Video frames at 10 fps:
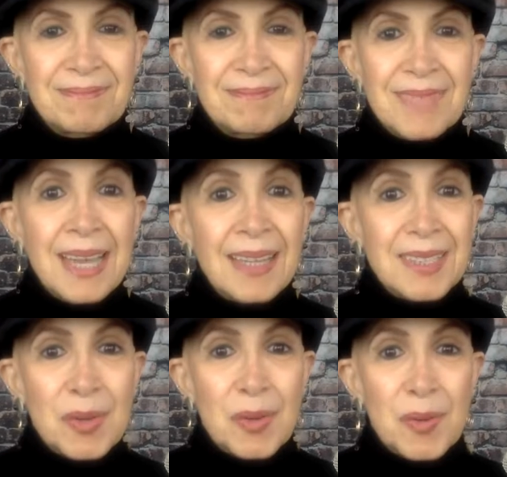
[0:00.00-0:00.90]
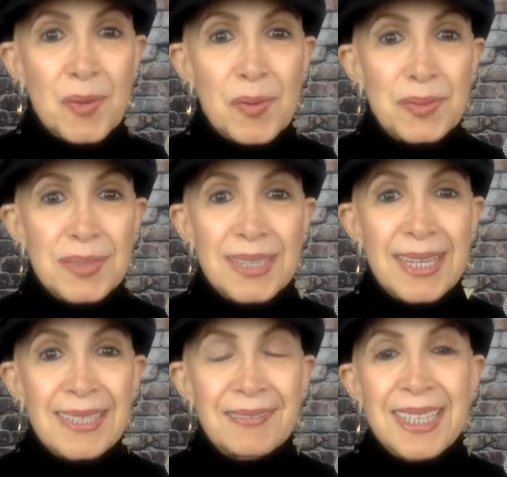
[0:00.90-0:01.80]
yeah, so today's
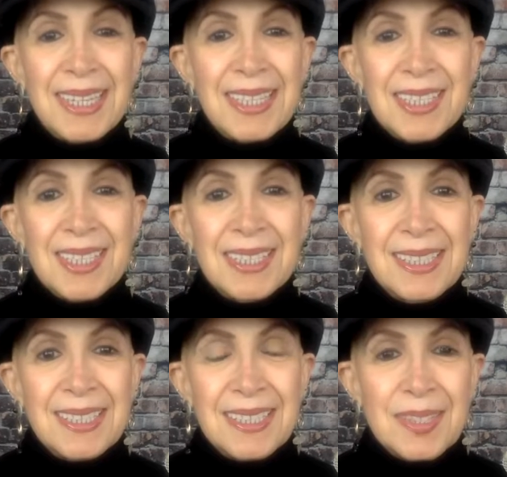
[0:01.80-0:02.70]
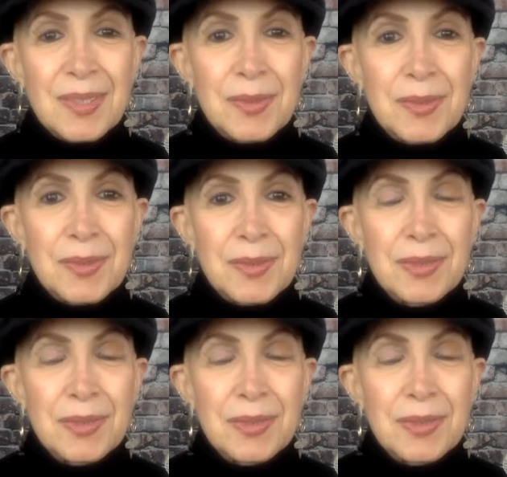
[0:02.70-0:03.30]
invitation is to